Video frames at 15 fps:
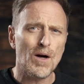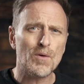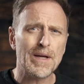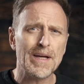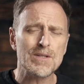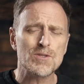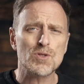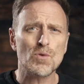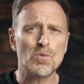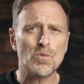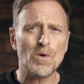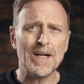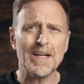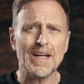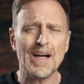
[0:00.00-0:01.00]
Okay, so
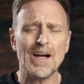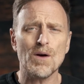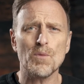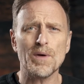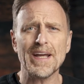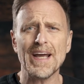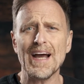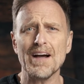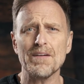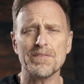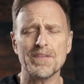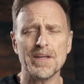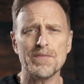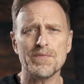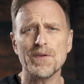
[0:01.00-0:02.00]
right now we
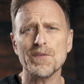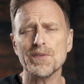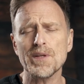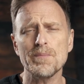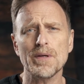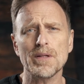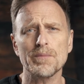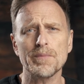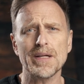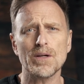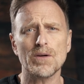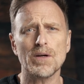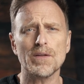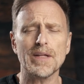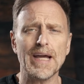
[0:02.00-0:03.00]
have the 50
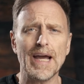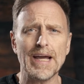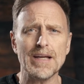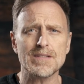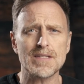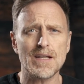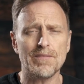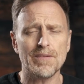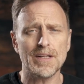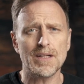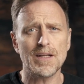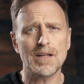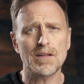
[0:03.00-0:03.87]
millimeter on the A7